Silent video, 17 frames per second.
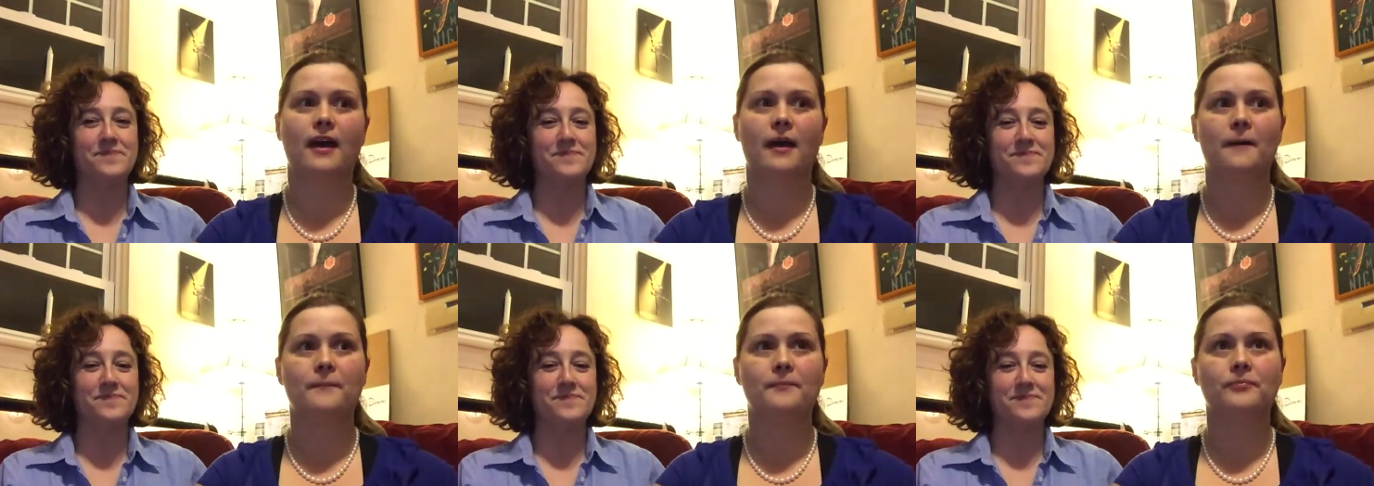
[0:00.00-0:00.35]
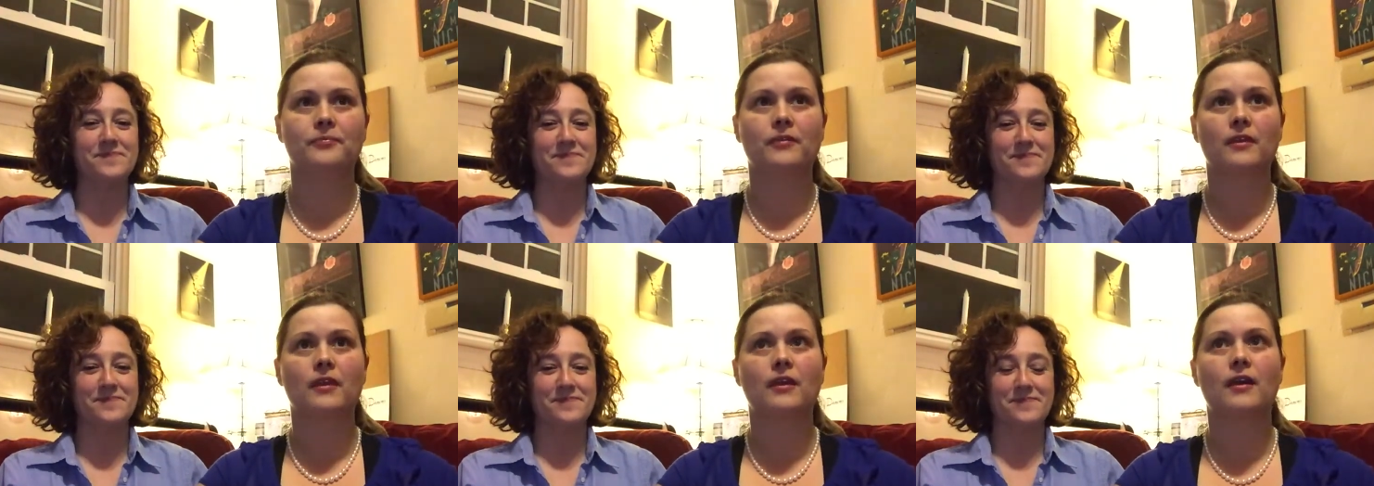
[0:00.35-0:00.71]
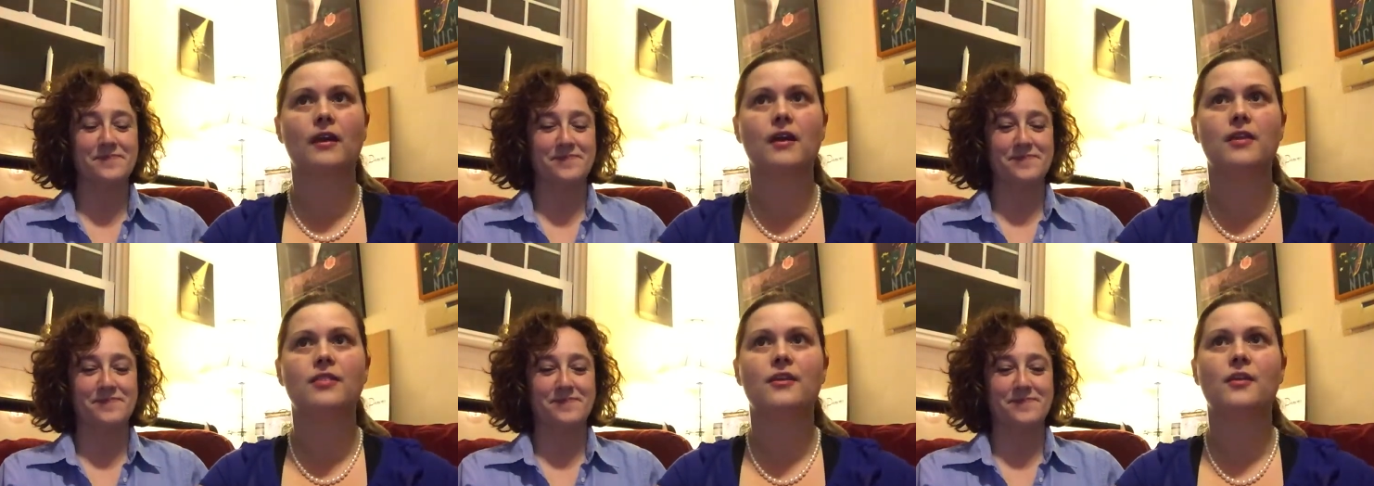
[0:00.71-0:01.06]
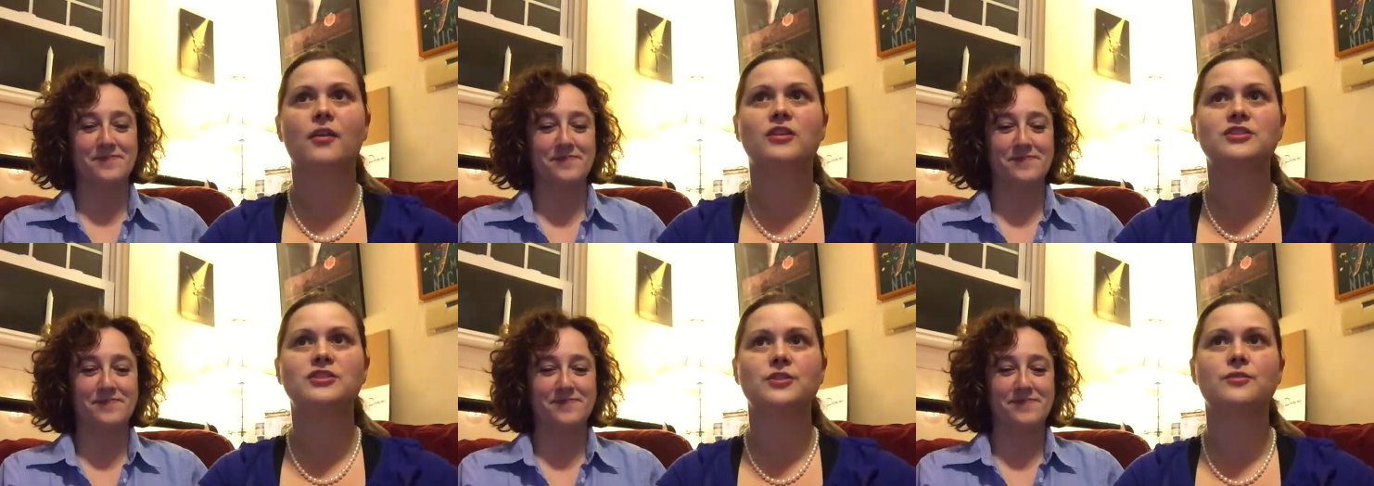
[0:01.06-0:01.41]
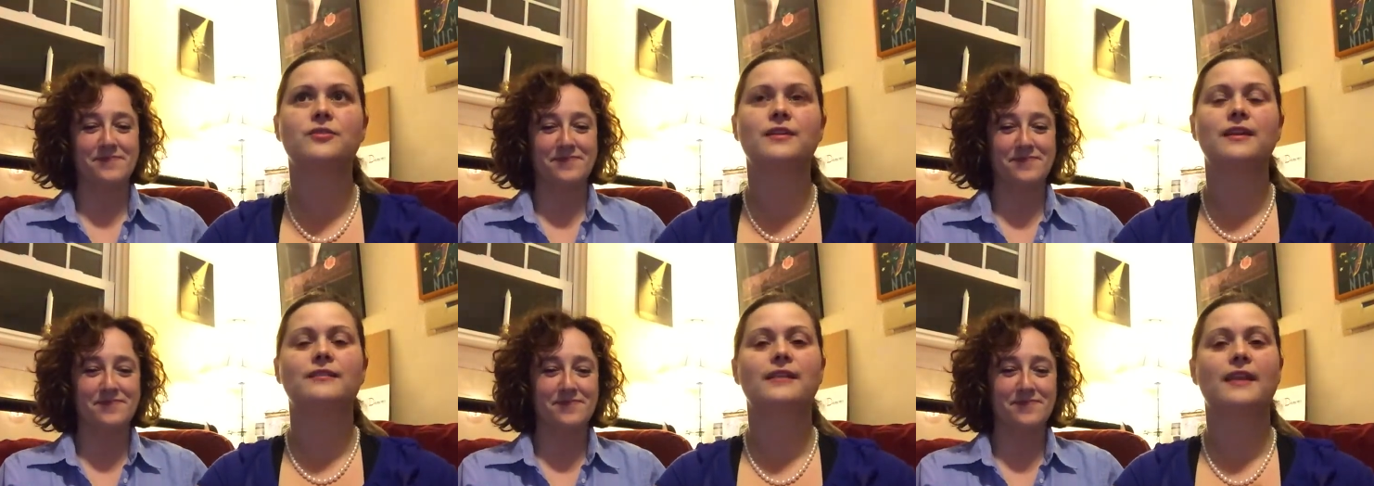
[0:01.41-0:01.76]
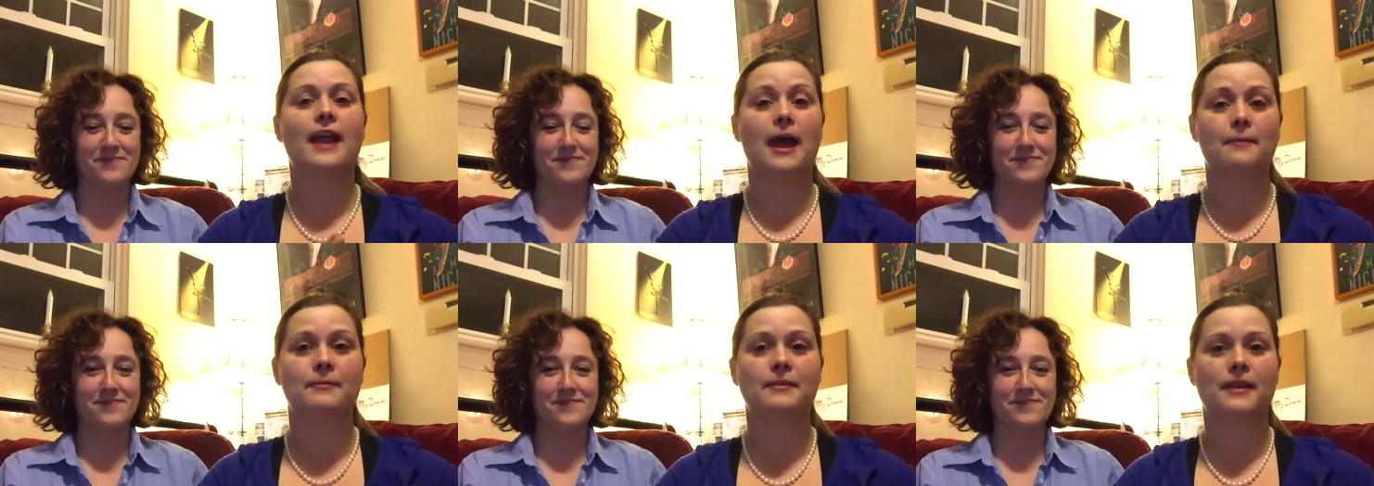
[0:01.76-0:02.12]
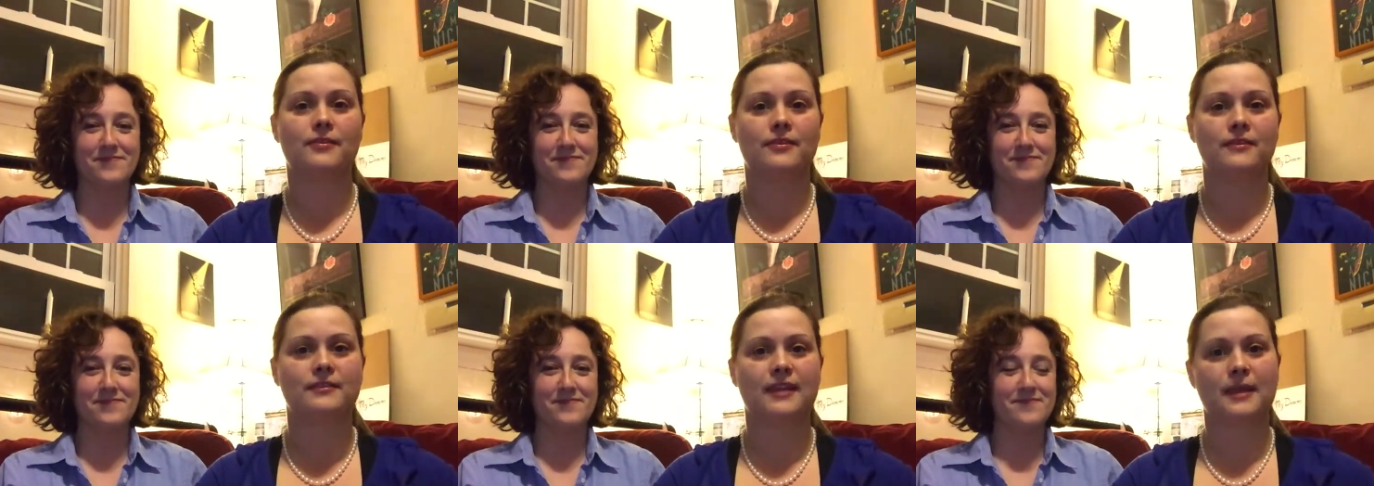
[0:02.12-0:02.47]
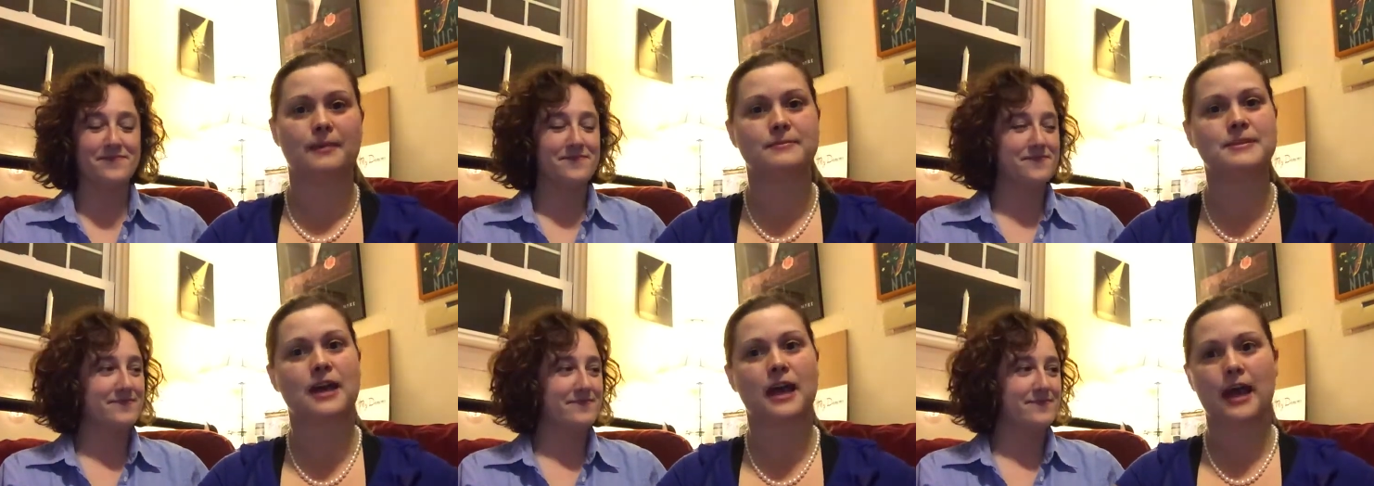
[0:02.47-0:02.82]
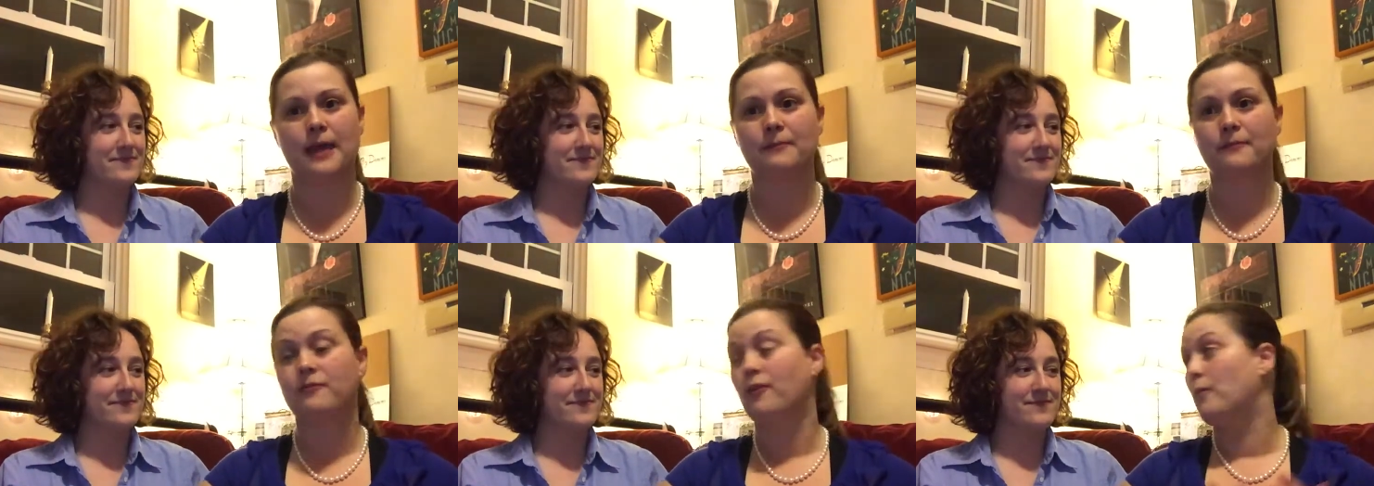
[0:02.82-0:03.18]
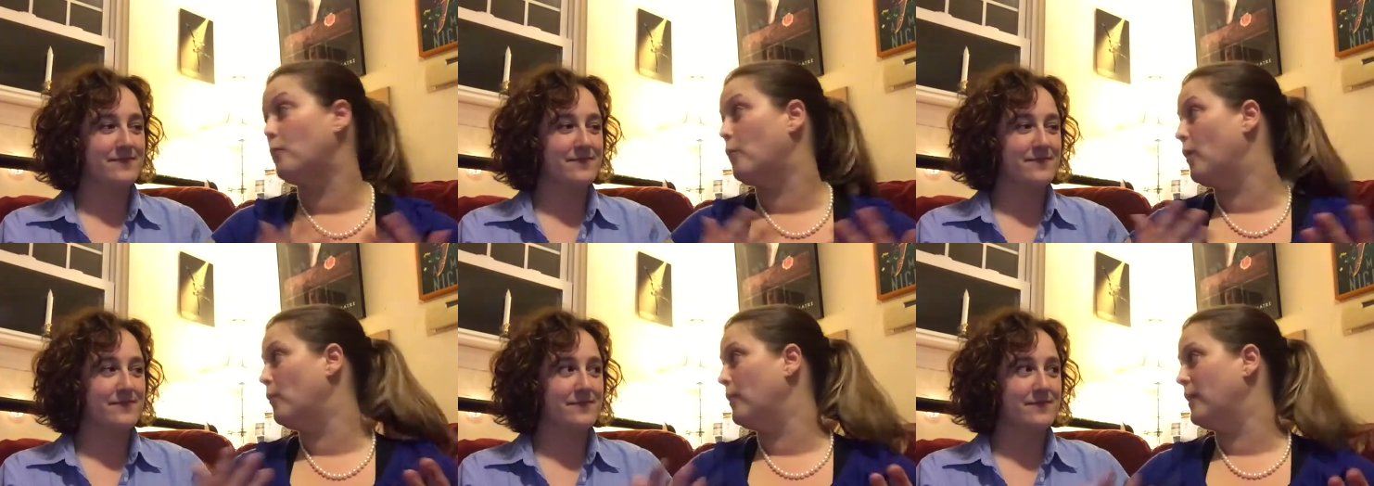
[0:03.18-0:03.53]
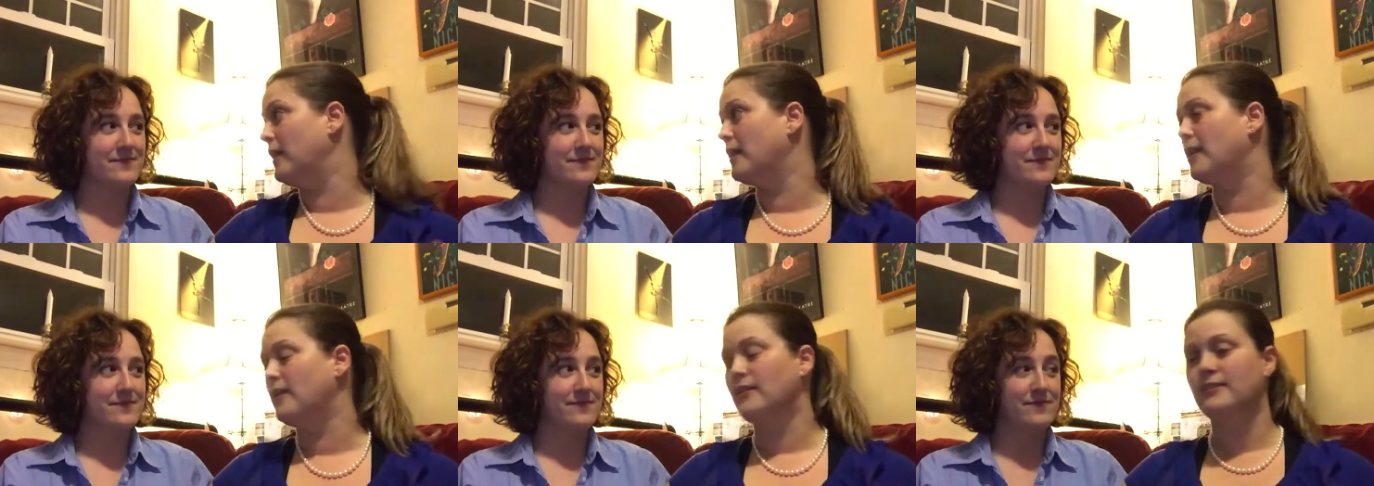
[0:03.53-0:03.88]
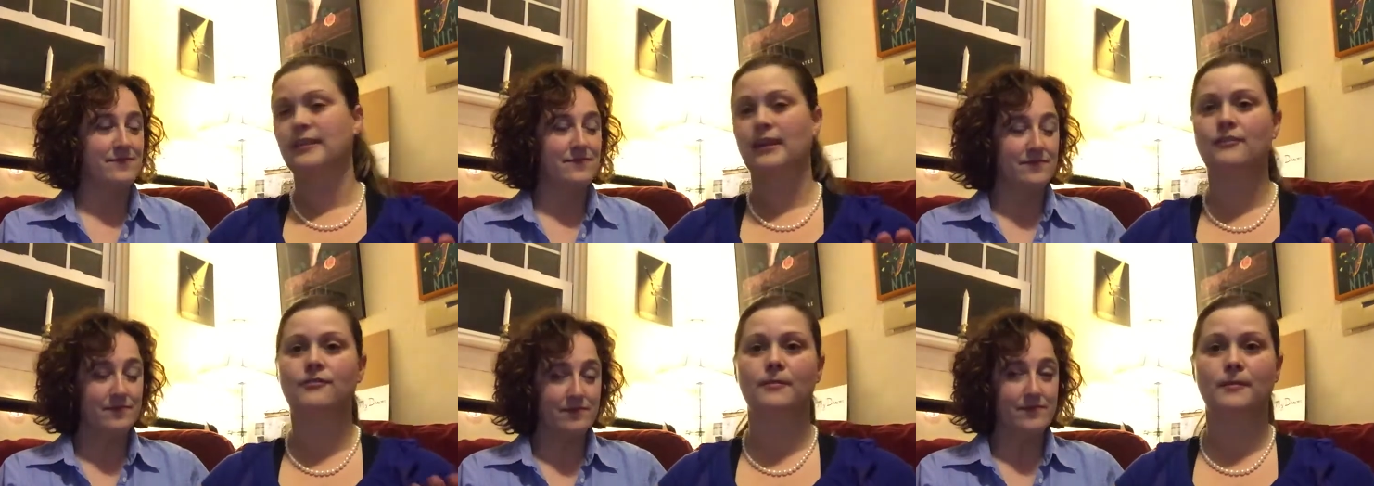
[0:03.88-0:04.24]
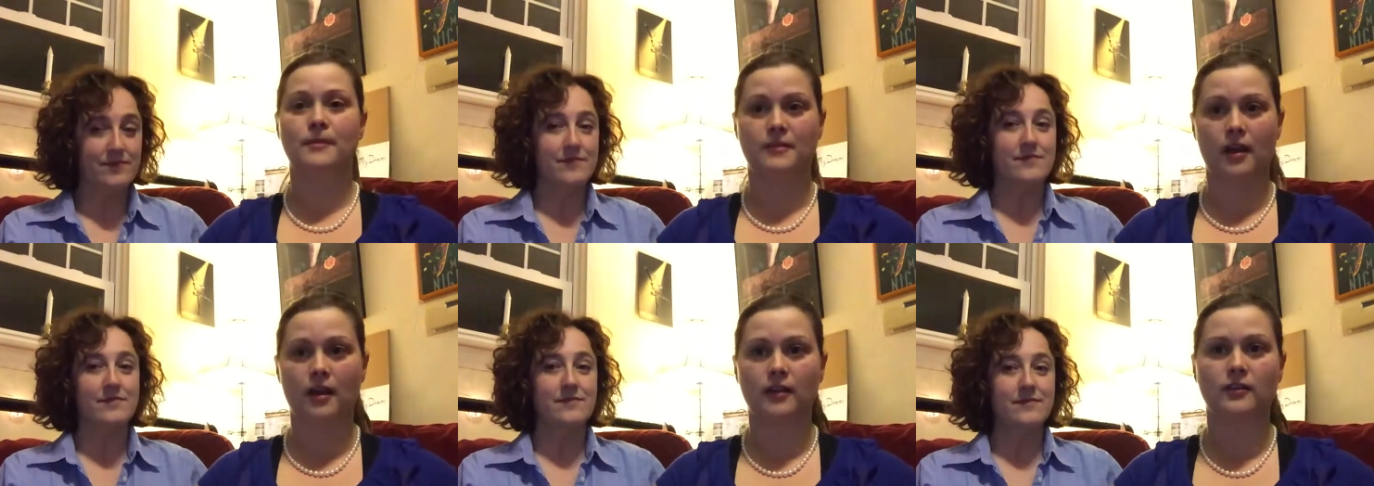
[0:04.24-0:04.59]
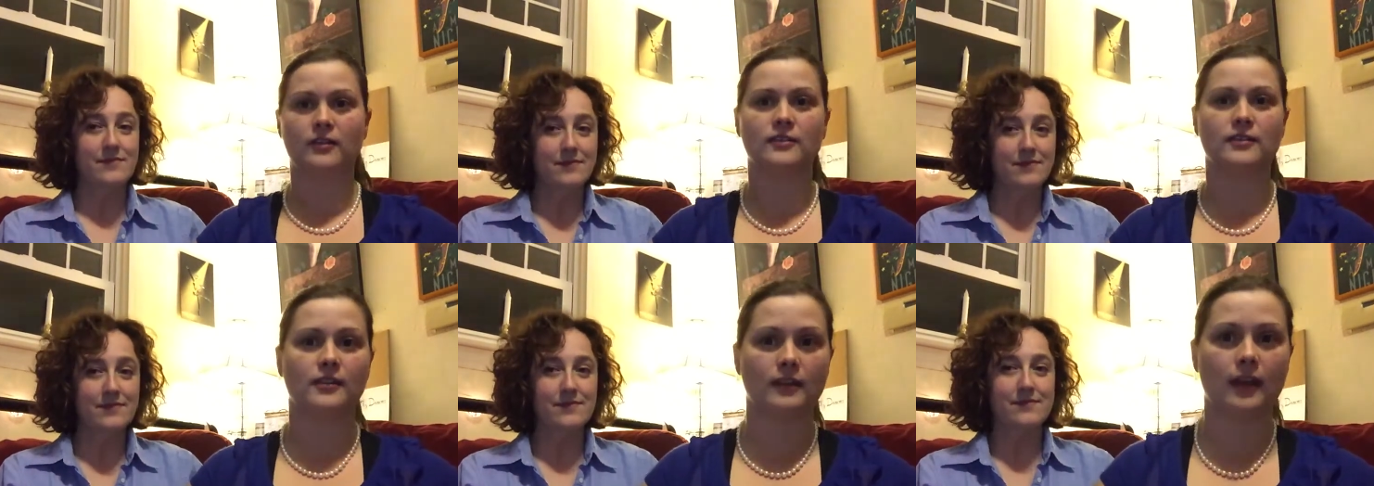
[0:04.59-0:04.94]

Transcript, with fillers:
Speaker 1: um, there are two things that happened at the same time, from what we can understand from the doctors.